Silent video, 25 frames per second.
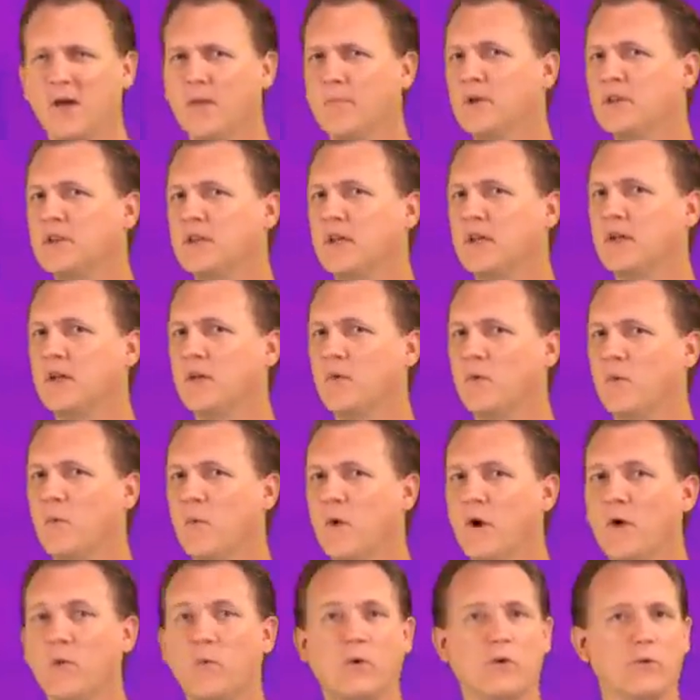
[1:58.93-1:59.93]
But then
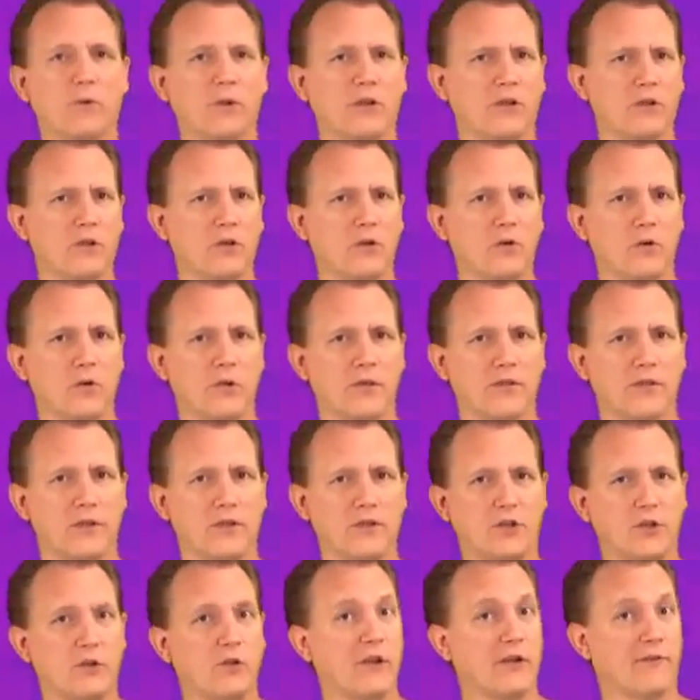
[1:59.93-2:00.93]
what will we do with the
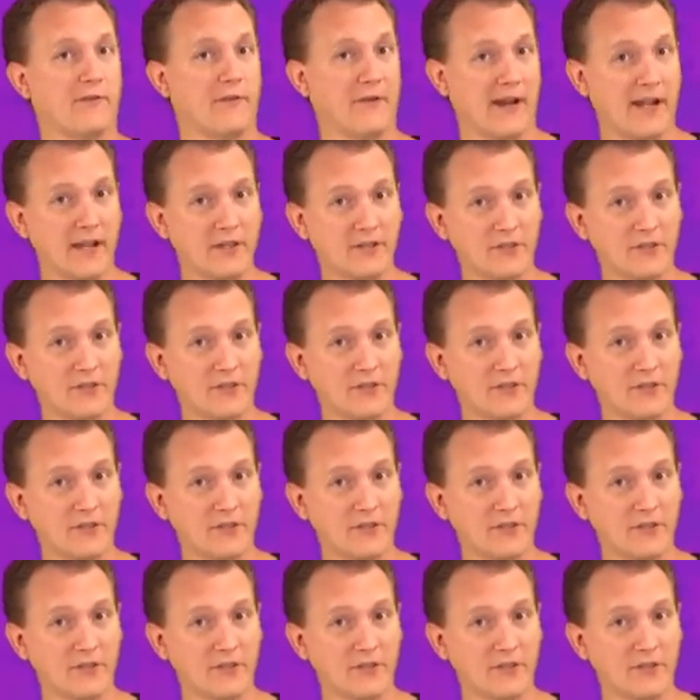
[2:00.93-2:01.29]
two different